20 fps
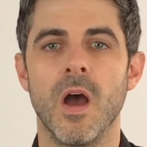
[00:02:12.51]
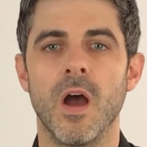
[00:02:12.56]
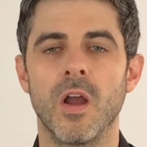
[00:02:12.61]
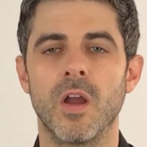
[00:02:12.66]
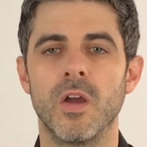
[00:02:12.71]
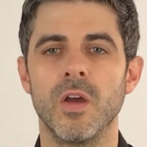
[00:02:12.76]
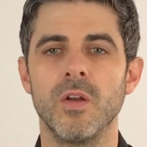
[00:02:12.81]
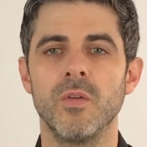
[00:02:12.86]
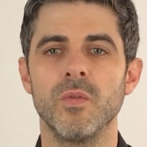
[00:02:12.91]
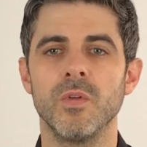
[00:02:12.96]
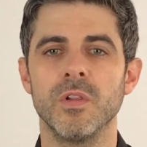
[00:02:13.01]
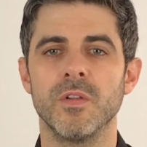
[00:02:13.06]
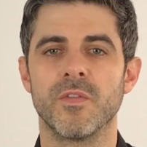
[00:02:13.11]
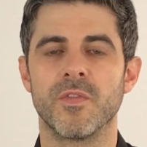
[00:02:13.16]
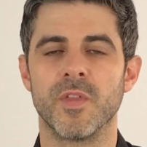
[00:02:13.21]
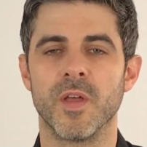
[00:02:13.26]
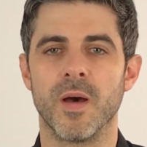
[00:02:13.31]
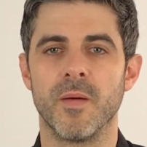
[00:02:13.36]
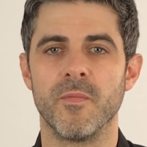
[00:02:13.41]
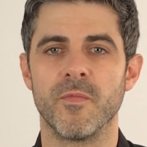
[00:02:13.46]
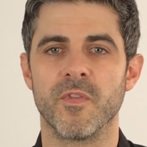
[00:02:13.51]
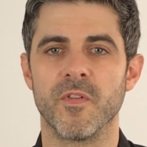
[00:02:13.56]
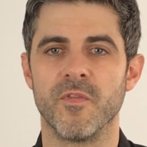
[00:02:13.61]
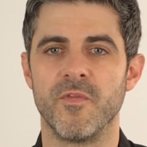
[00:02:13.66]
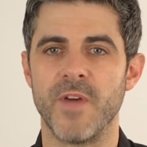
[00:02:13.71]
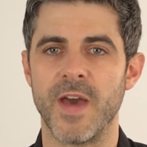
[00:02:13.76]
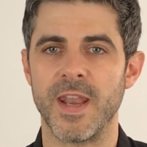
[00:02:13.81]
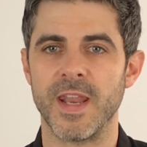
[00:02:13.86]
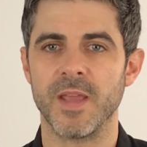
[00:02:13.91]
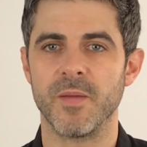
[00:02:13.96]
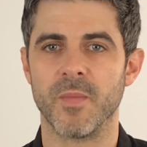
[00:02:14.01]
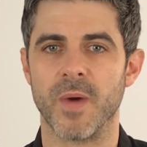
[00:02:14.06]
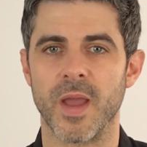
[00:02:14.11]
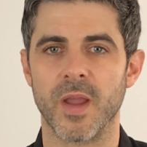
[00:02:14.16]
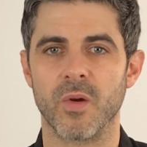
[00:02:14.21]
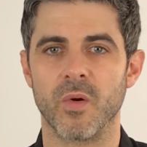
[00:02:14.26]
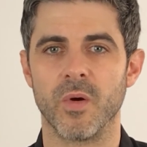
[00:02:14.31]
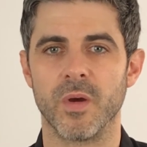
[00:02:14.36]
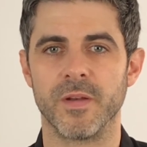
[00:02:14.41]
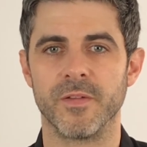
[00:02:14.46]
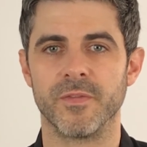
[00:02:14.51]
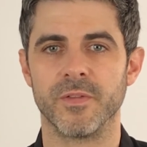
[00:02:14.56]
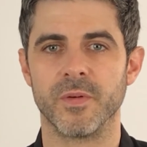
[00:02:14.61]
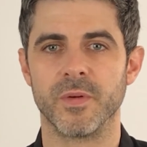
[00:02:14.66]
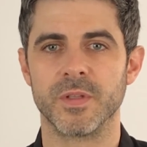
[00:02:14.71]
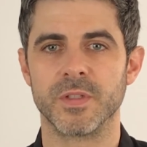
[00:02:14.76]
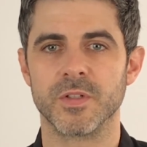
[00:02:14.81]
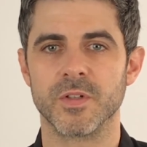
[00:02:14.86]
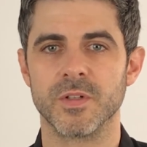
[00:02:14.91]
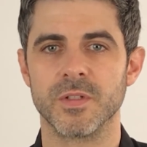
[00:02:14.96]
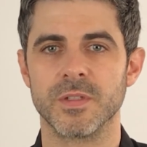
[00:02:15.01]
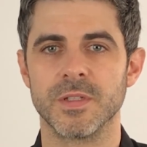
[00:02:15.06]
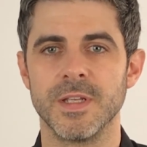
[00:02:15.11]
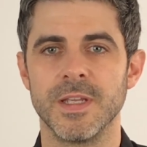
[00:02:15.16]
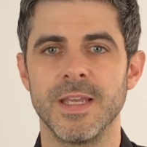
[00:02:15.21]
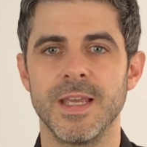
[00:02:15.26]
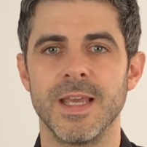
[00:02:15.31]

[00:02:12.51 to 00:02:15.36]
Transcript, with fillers: A good rule of thumb for vetting micro-influencers